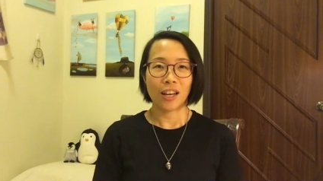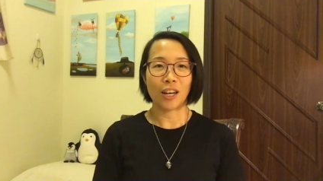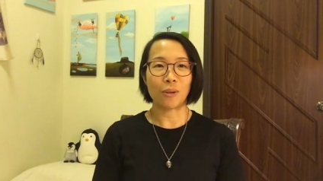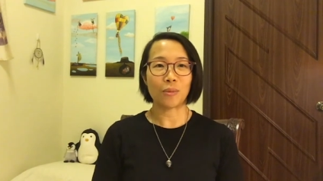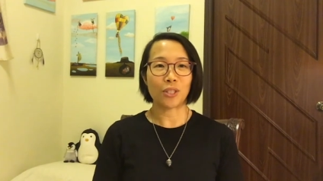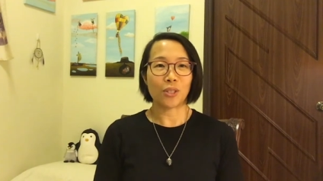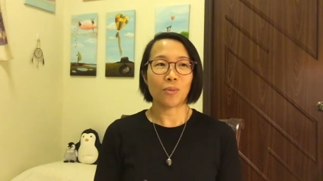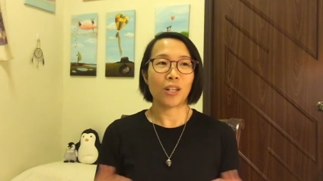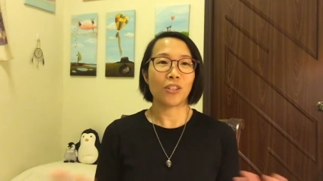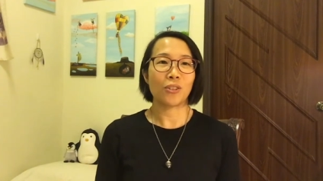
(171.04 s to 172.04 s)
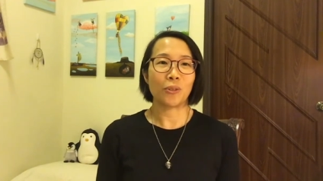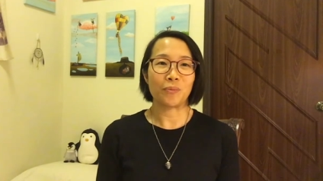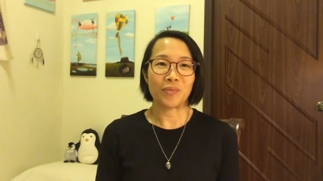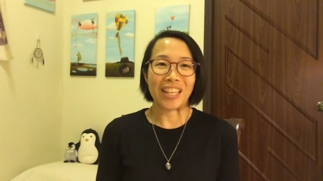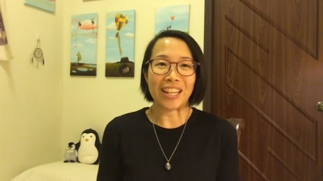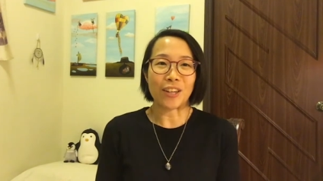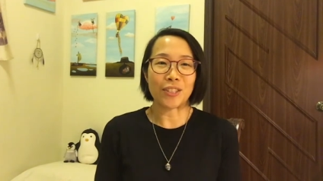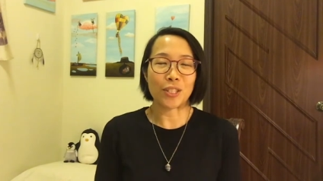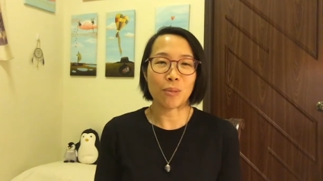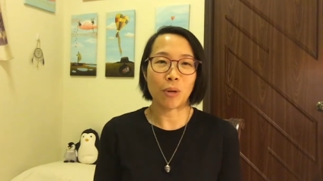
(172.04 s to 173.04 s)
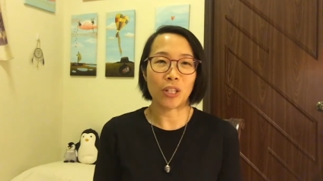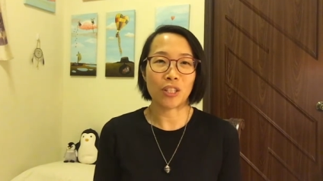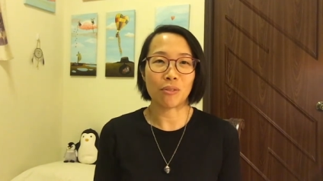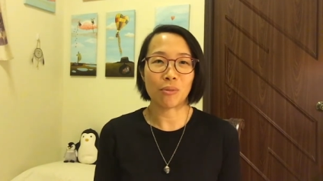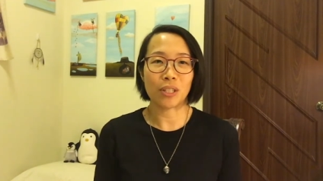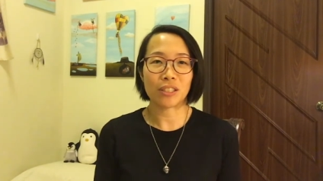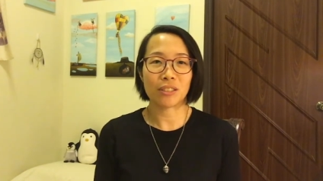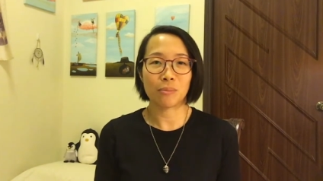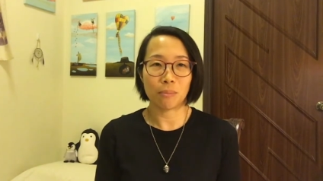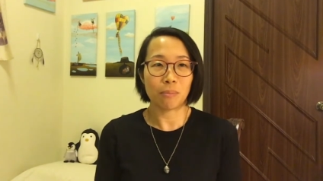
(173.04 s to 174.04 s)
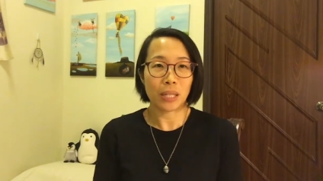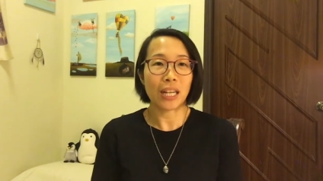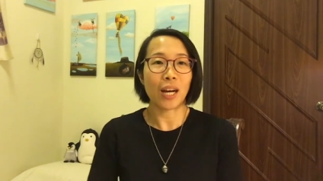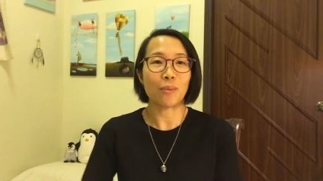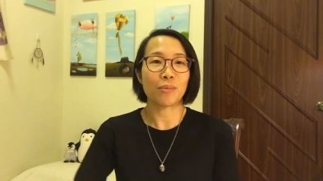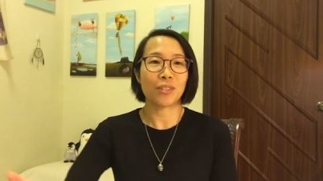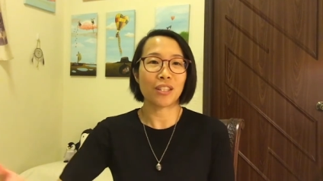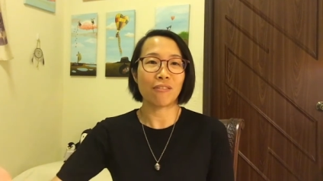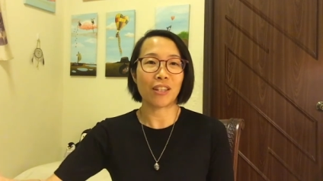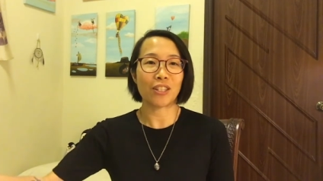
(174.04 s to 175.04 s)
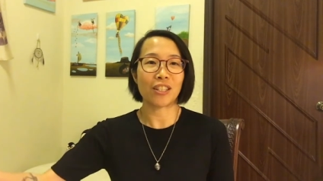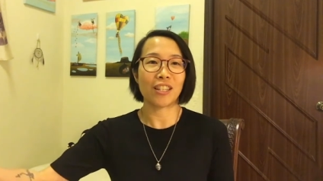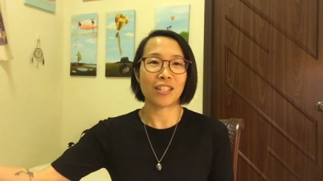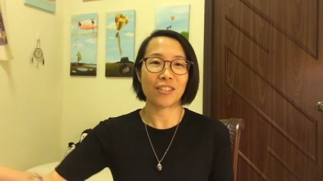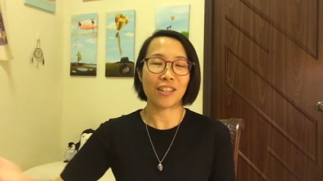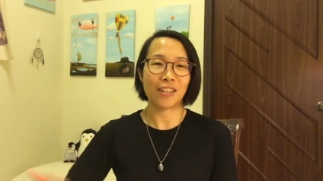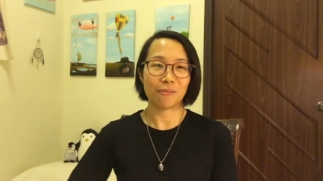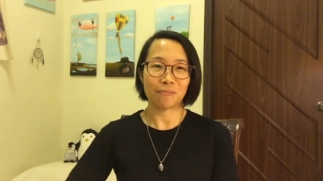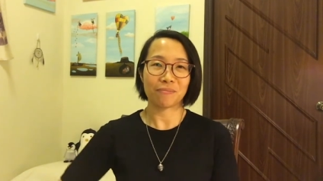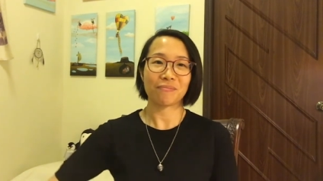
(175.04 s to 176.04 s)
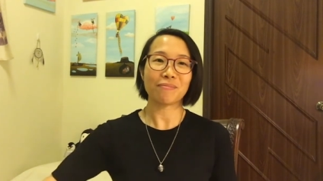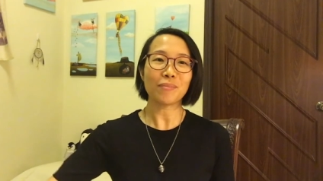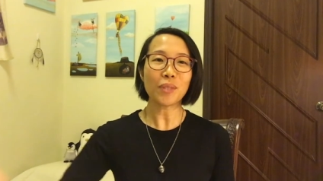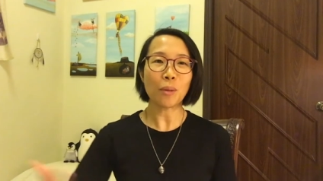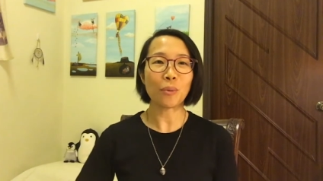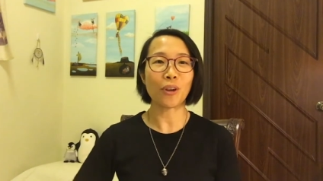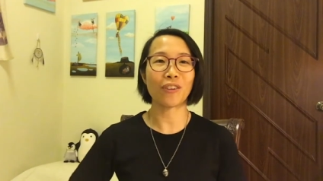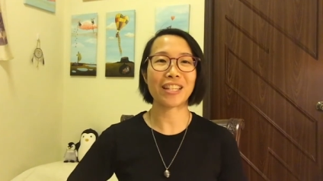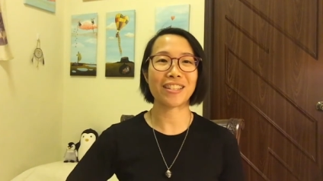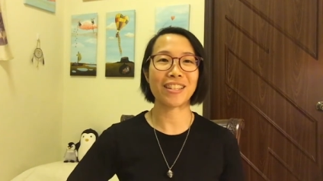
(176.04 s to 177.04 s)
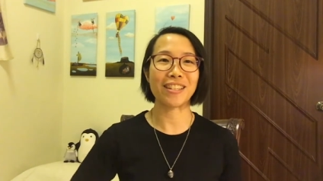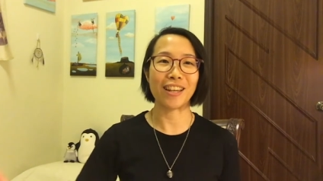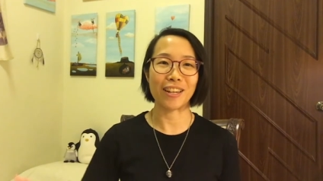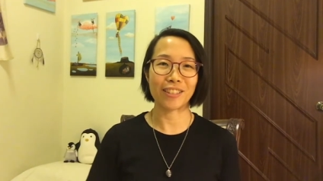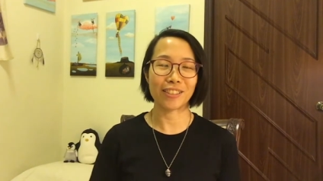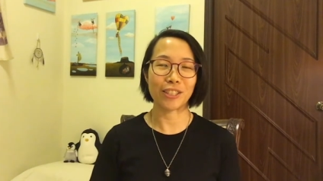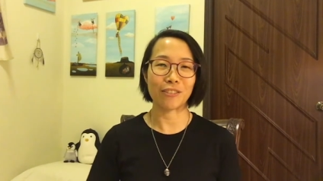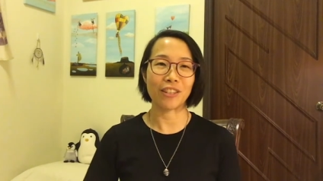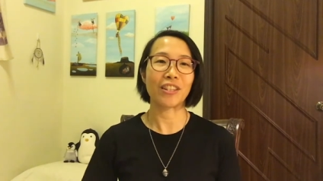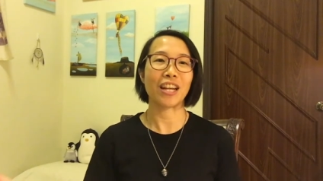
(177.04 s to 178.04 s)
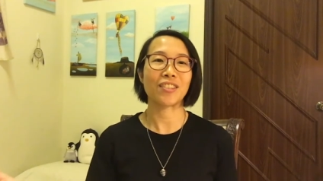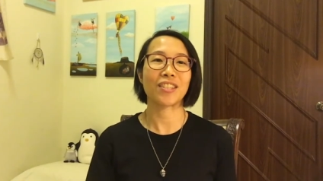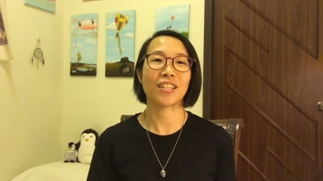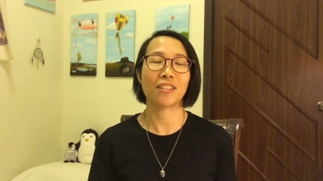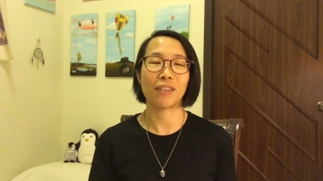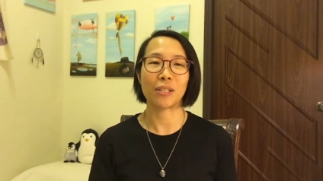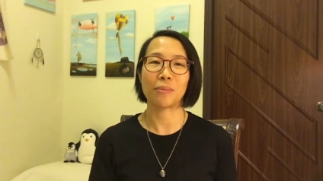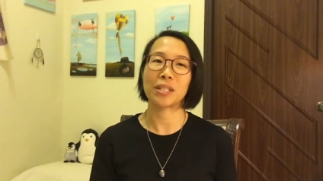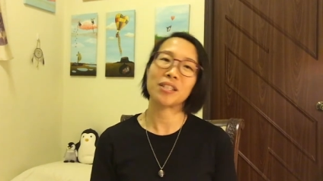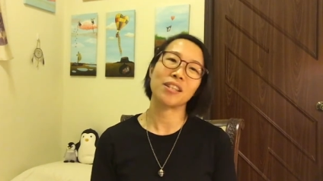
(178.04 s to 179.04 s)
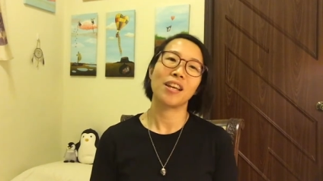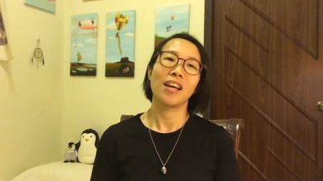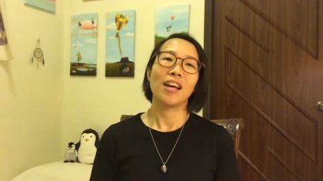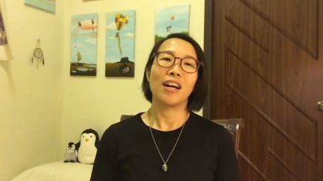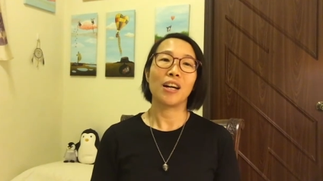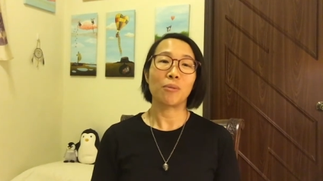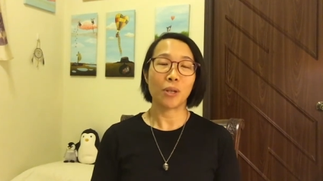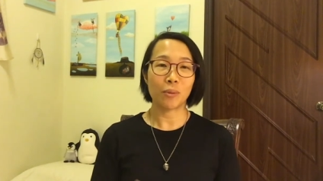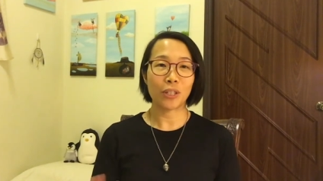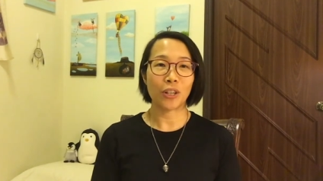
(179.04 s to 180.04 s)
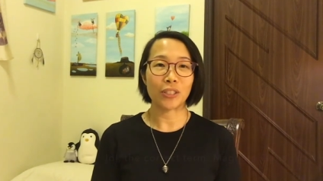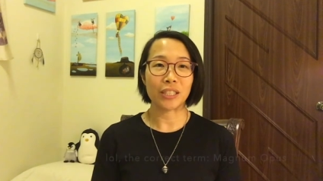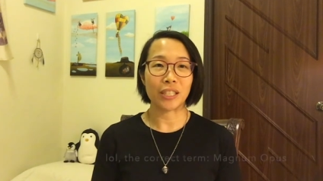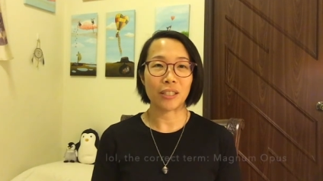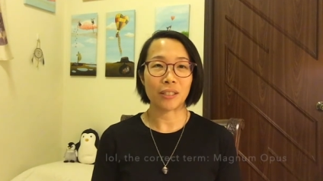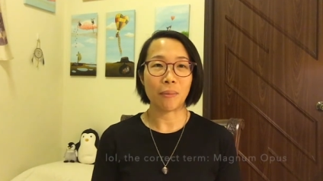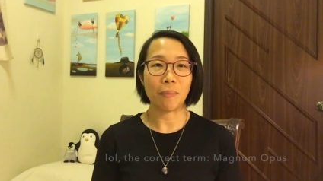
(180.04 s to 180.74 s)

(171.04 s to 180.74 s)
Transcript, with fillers: uh, which is what you know an artist's body of work becomes eventually as they progress in their career and artistic development. Uh, what we call the the